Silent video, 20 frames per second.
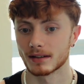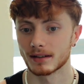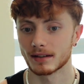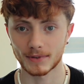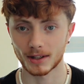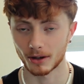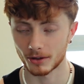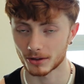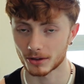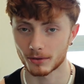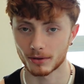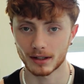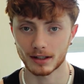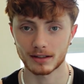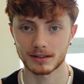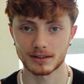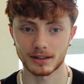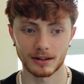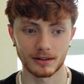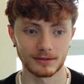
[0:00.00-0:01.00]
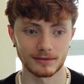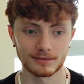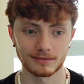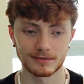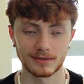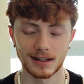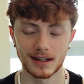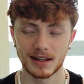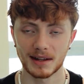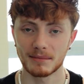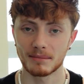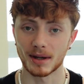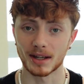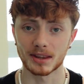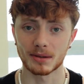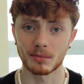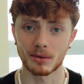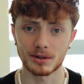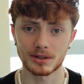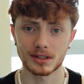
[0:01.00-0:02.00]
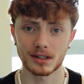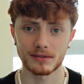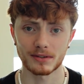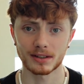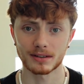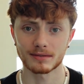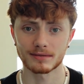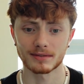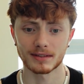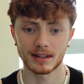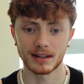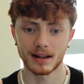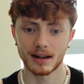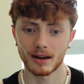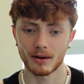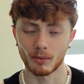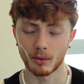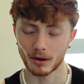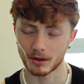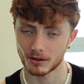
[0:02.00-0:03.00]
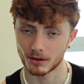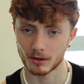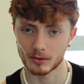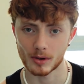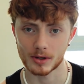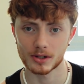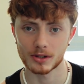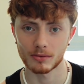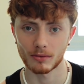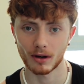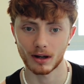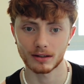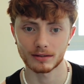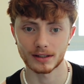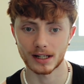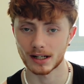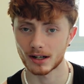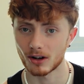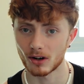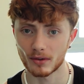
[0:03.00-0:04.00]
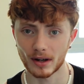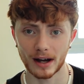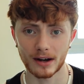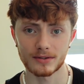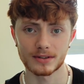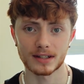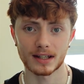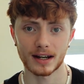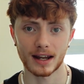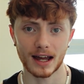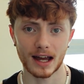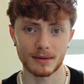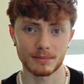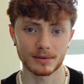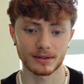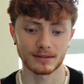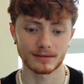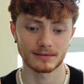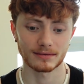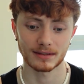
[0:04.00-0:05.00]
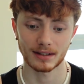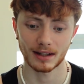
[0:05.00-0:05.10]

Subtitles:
It goes quick, so make the most of it. Work toward what you want. Let go of how it's going to happen.